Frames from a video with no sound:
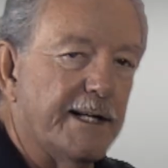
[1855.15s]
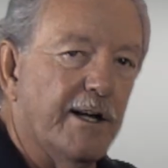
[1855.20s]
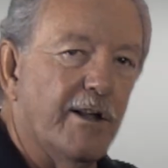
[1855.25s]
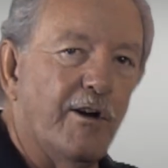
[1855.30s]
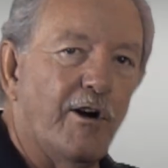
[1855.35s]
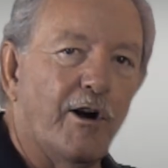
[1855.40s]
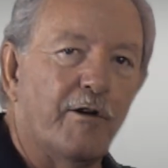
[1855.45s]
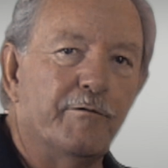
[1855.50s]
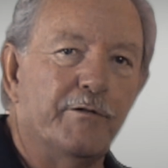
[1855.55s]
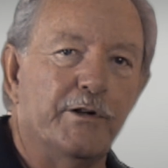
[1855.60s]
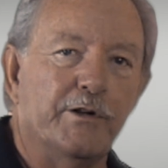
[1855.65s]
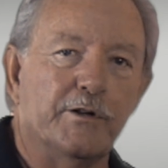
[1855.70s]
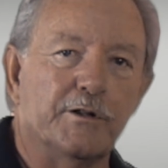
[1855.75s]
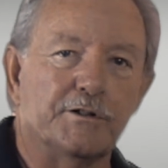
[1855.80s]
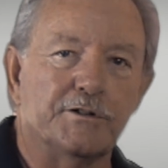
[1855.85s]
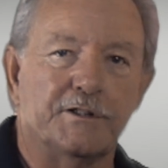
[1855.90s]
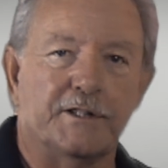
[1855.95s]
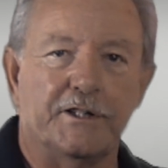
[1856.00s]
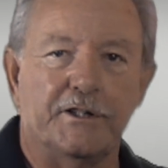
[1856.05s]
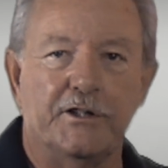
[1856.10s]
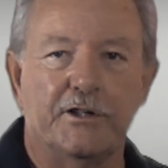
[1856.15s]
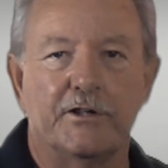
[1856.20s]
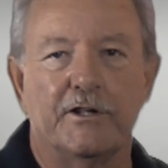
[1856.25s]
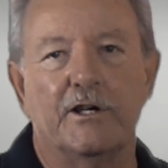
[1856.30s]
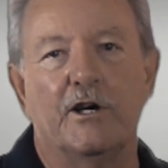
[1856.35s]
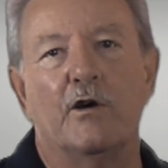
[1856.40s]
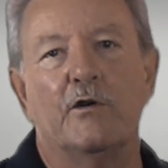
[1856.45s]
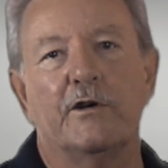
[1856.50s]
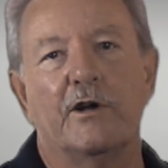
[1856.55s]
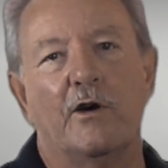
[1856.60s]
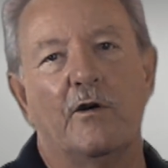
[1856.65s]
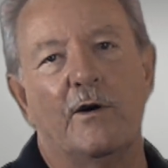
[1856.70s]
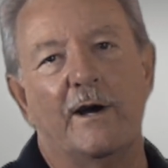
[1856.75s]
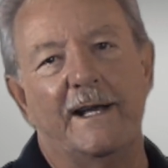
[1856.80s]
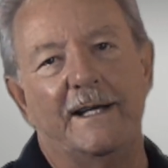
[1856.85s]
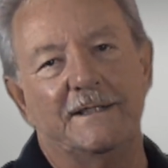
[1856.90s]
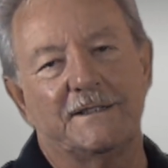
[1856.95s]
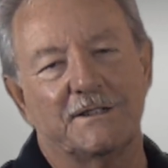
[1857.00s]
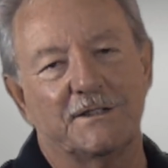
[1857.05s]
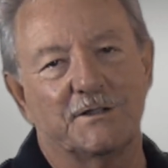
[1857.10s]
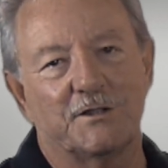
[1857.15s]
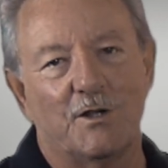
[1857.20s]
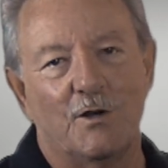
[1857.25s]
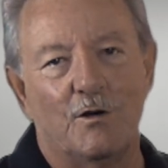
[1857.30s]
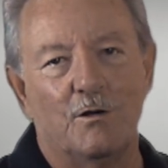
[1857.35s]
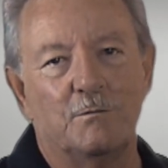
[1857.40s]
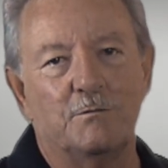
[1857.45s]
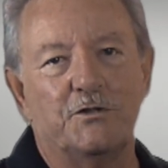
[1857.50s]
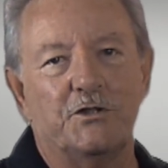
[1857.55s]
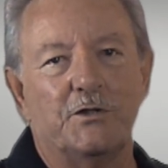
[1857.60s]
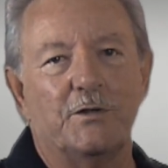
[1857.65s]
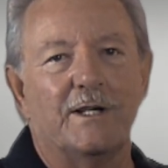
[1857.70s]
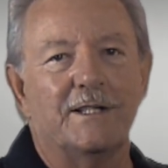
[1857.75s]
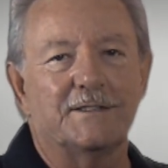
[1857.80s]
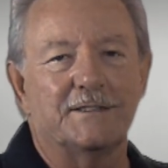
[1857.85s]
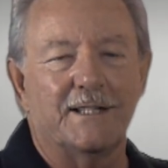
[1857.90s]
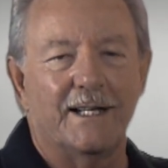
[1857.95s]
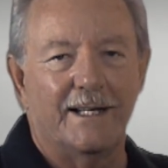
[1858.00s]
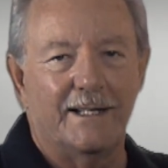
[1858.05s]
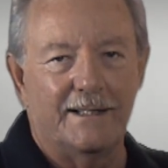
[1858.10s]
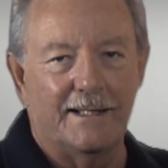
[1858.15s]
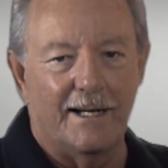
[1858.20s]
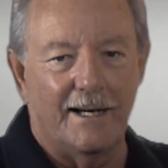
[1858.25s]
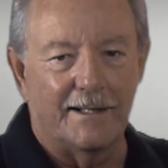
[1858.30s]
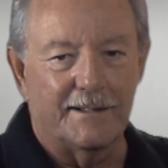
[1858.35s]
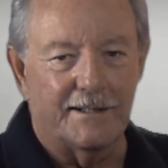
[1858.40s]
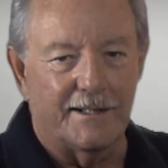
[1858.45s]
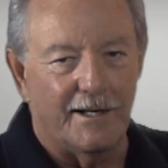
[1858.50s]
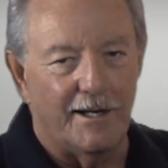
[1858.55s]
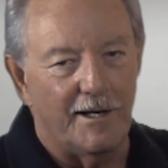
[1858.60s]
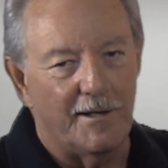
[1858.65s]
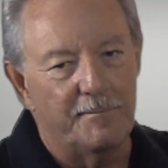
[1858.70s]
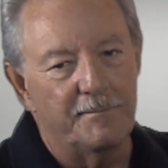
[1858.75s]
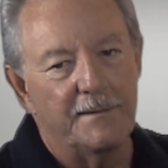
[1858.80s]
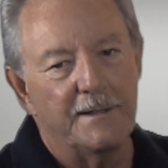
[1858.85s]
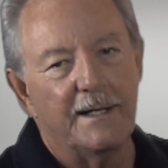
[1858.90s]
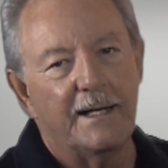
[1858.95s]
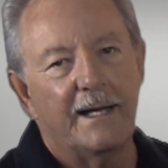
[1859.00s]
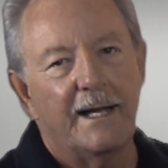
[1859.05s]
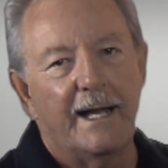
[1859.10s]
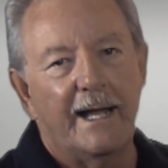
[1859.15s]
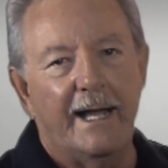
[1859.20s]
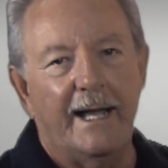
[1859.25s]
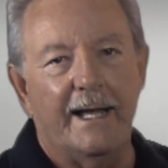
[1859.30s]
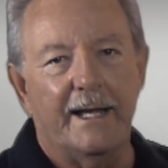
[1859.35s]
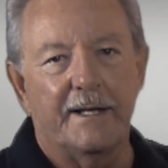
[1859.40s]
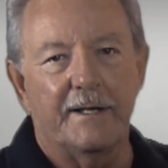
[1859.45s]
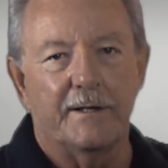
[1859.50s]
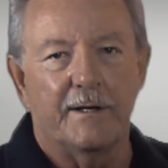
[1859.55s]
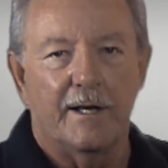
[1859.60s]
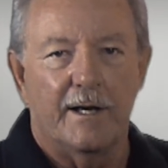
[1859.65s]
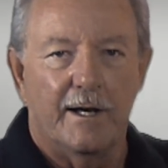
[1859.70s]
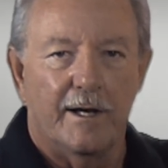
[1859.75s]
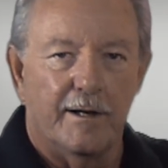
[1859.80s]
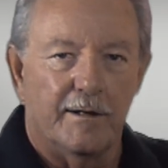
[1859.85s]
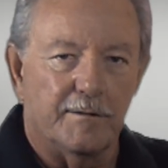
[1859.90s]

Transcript: tell our viewers that you can go to oasishomesusa.com and